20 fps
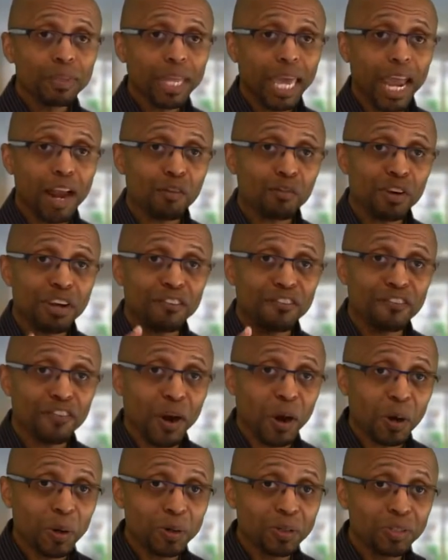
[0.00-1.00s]
Every
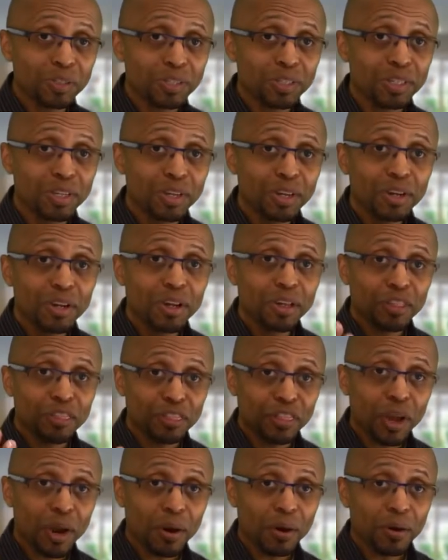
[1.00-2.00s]
first,
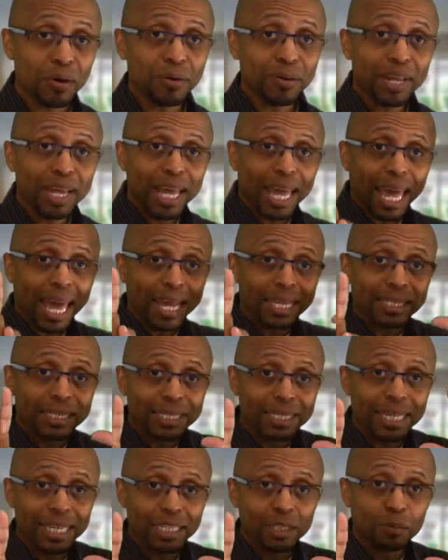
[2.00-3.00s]
third, and
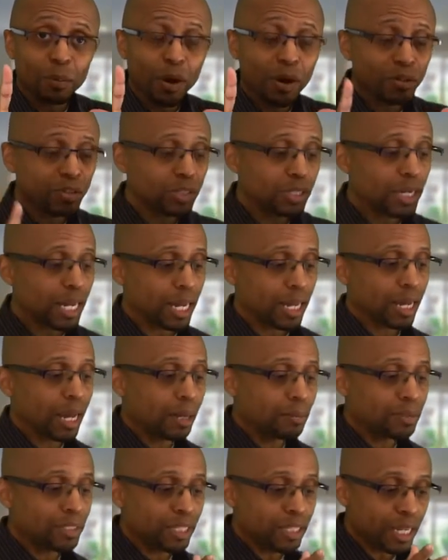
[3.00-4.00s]
sixth person that
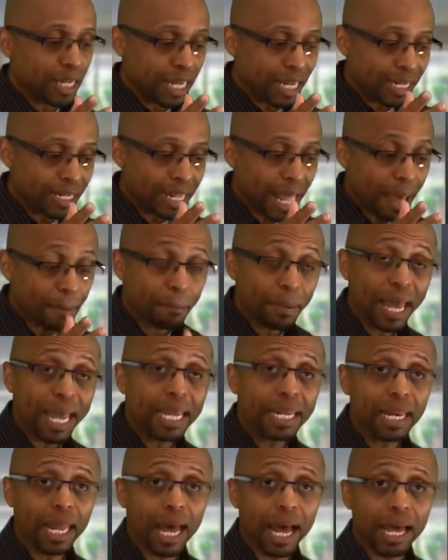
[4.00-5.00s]
comes in that
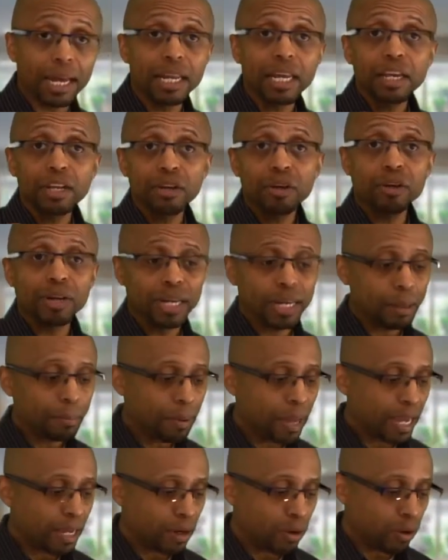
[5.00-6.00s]
pay line, you're going to get
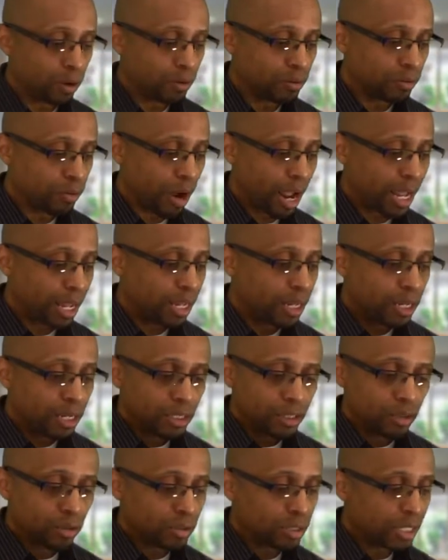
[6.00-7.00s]
paid on, right?
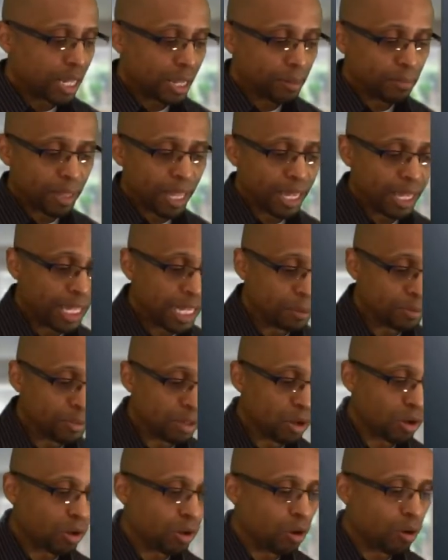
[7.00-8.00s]
So the same thing keeps
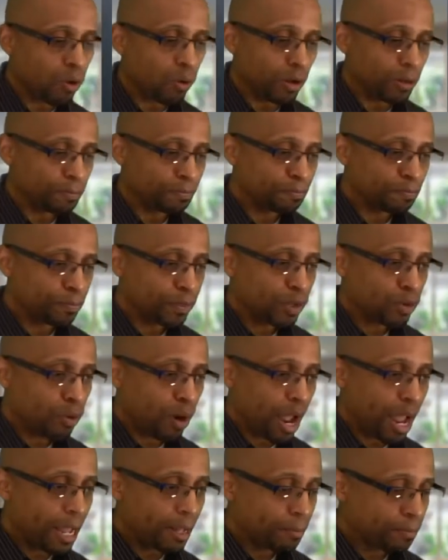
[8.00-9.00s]
on going,
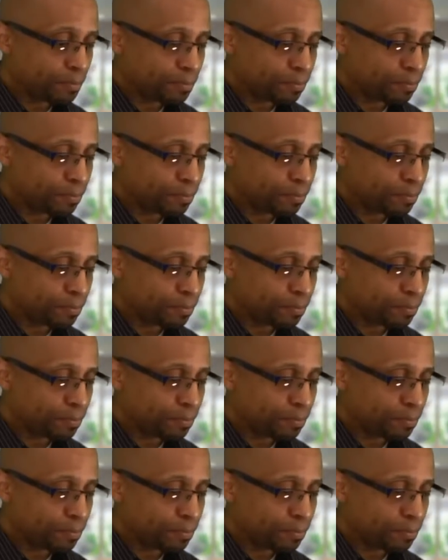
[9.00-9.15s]
right?